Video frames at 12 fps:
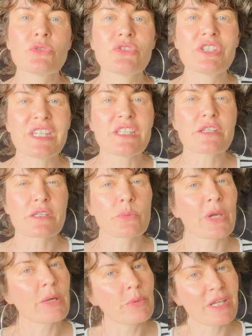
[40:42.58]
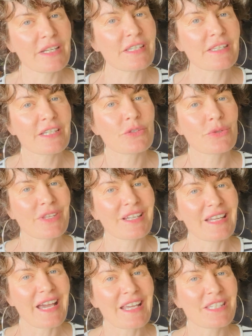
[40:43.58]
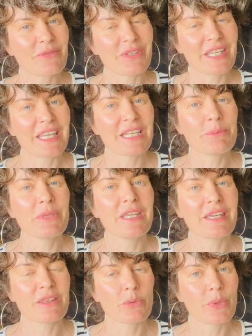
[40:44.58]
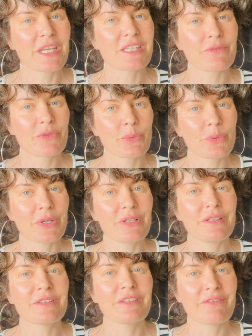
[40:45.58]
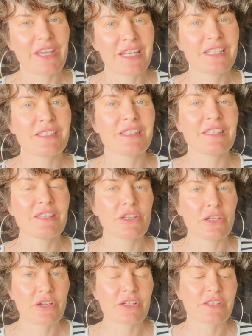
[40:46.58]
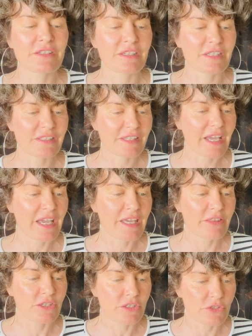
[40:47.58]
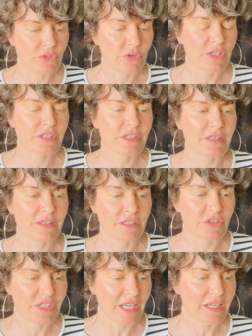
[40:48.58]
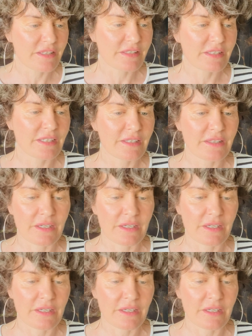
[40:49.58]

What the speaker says: to teach us where we are listening to the lies of the enemy and the ways of the world, the vanity, the lust, the desire, the destruction, the jealousy,